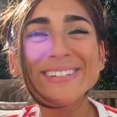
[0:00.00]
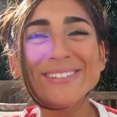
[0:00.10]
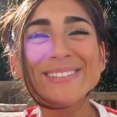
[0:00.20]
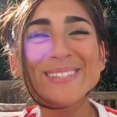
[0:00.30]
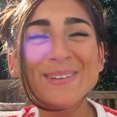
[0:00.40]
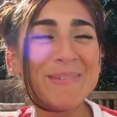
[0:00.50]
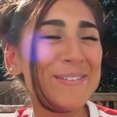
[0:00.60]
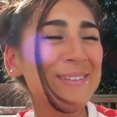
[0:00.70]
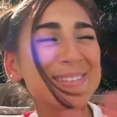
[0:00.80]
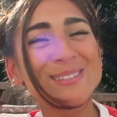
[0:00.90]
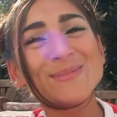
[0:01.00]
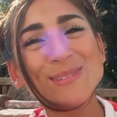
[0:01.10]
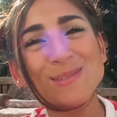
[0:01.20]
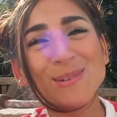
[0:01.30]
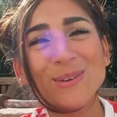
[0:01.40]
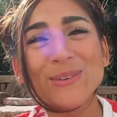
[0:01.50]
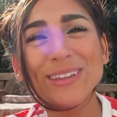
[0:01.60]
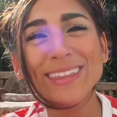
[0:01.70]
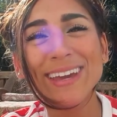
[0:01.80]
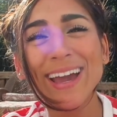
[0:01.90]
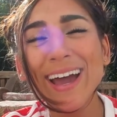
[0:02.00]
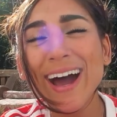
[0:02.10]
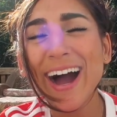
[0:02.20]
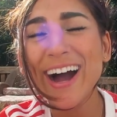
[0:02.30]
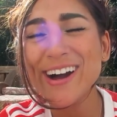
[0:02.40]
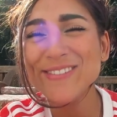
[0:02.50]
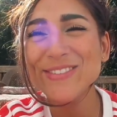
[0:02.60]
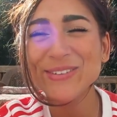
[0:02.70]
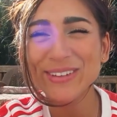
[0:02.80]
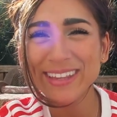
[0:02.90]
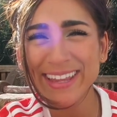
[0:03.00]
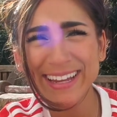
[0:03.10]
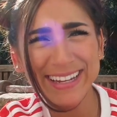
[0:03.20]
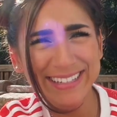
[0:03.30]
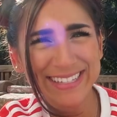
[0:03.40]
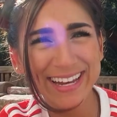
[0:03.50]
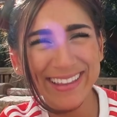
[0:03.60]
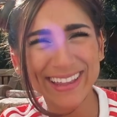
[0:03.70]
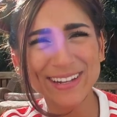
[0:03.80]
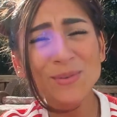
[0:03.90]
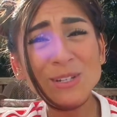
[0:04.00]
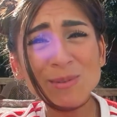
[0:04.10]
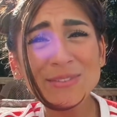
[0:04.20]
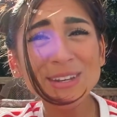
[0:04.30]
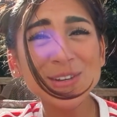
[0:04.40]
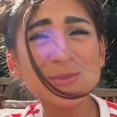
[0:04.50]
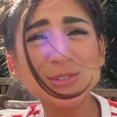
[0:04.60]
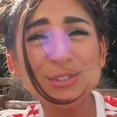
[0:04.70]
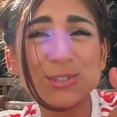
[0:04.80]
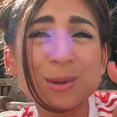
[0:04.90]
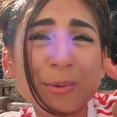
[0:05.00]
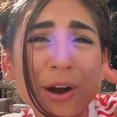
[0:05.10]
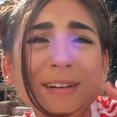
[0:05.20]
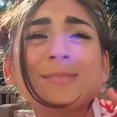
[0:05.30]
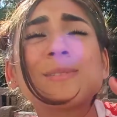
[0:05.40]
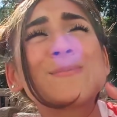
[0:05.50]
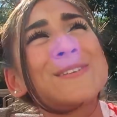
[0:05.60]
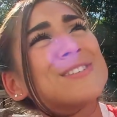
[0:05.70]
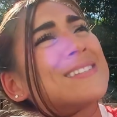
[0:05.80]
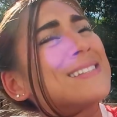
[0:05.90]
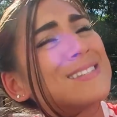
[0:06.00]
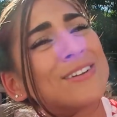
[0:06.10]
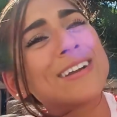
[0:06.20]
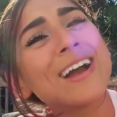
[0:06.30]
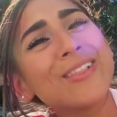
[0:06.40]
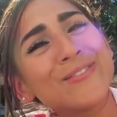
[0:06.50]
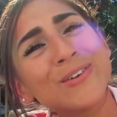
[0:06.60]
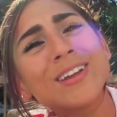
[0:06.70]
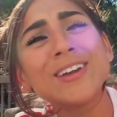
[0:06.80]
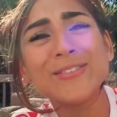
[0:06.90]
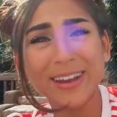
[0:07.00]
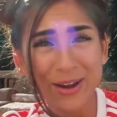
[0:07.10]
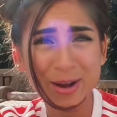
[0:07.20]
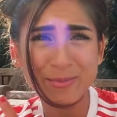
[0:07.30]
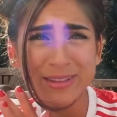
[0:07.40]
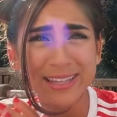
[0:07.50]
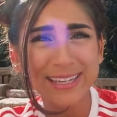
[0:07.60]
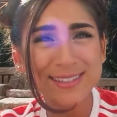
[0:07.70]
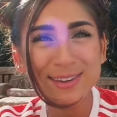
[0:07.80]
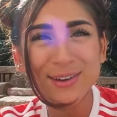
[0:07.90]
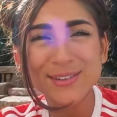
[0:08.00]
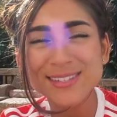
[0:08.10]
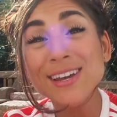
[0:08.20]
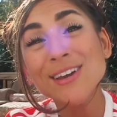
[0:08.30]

She was my family's super super cool with it. Um, they're really like excited. They like to watch my videos, which is super awesome, especially since they're in California and right now I'm in the East Coast.